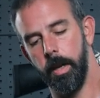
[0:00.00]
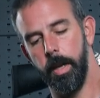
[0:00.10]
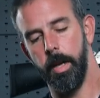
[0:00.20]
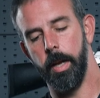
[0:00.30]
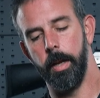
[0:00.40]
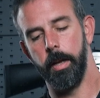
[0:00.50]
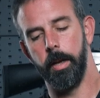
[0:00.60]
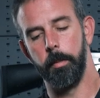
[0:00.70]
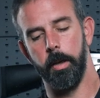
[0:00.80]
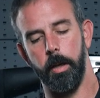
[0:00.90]

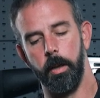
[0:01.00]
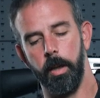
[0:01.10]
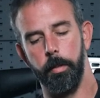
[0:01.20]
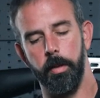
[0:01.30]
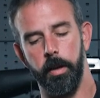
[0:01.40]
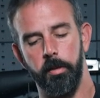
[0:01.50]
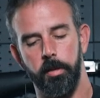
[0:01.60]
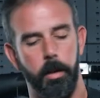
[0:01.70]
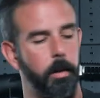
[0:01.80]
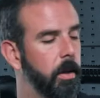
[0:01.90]
and I'm gonna clip that
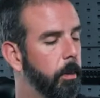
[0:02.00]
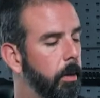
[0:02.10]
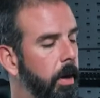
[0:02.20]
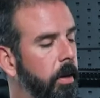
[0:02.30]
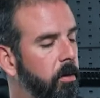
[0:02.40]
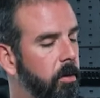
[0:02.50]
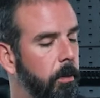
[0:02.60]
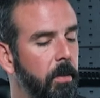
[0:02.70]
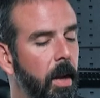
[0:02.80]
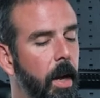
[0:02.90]
sucker into place.
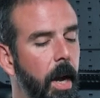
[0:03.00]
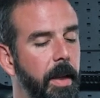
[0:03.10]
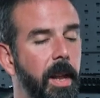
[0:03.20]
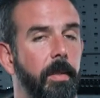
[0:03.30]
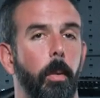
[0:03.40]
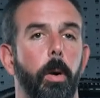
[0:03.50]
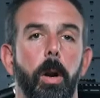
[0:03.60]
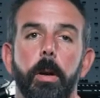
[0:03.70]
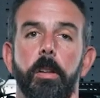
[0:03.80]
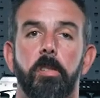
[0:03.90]
And then if I
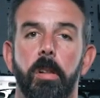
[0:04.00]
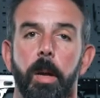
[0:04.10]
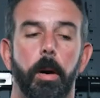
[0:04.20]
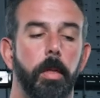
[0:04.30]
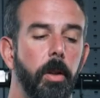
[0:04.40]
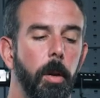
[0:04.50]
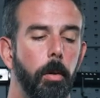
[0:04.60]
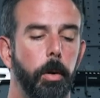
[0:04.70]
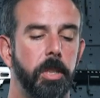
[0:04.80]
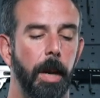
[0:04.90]
wanna run this clip on
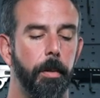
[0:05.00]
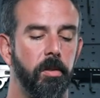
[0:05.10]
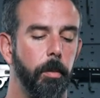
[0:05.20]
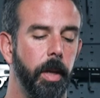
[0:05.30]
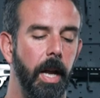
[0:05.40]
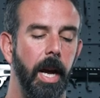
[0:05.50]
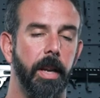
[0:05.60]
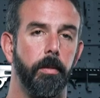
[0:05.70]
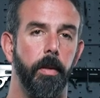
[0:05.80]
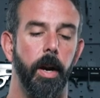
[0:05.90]
thermal, which happens to be an
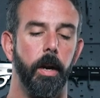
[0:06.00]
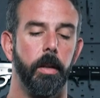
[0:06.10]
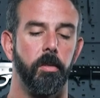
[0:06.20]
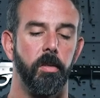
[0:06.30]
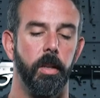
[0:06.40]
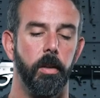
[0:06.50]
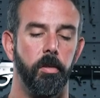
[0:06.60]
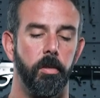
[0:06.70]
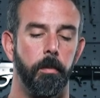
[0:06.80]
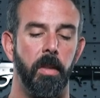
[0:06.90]
AccuFire
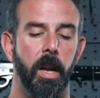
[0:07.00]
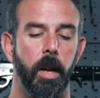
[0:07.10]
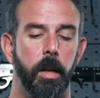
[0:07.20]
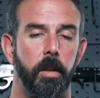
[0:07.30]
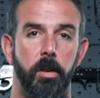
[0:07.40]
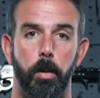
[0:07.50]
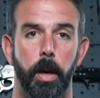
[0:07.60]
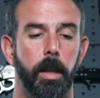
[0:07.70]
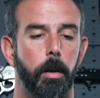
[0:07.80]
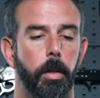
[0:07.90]
Sendus, it's a
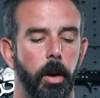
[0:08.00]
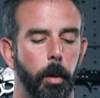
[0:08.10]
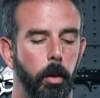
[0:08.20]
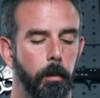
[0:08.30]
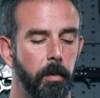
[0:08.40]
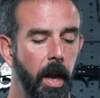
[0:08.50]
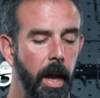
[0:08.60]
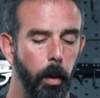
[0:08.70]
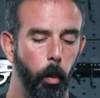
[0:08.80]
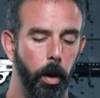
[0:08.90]
great little thermal.
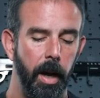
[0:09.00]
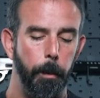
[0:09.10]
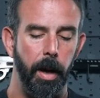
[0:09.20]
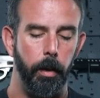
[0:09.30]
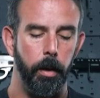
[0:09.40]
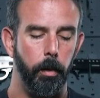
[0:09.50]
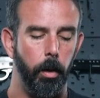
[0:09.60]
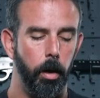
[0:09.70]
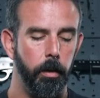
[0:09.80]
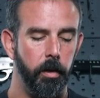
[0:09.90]
When I mount it
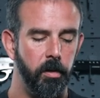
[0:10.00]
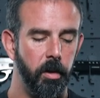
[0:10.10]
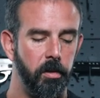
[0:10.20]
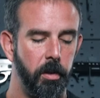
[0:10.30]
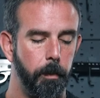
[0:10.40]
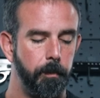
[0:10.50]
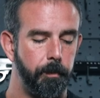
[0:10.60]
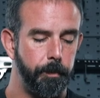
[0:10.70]
on this system,